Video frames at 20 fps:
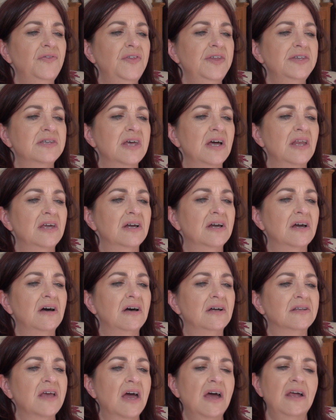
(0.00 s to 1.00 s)
of this colour
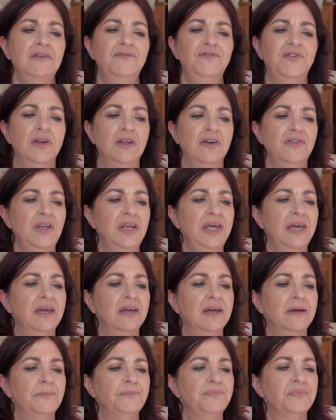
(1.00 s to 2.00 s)
card and follow the
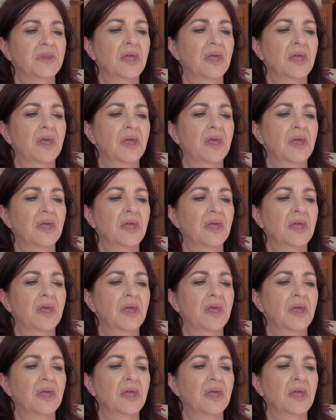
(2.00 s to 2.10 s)
link.